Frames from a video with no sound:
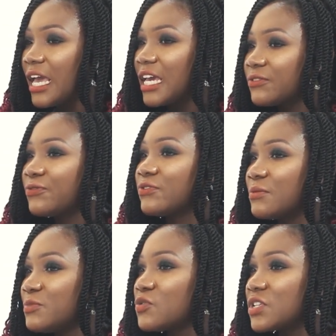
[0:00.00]
if the
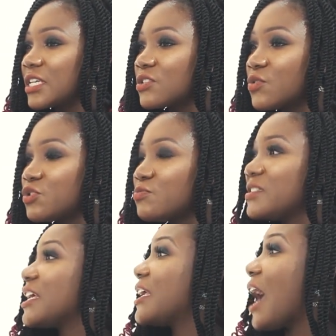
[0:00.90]
music is going to be
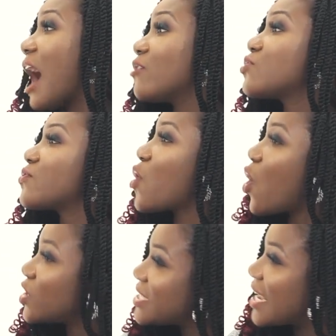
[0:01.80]
taken out of
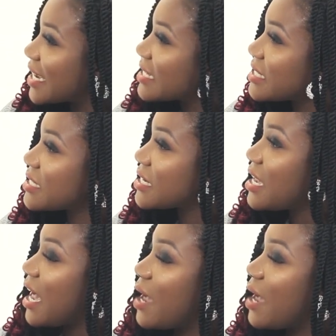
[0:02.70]
context, yeah.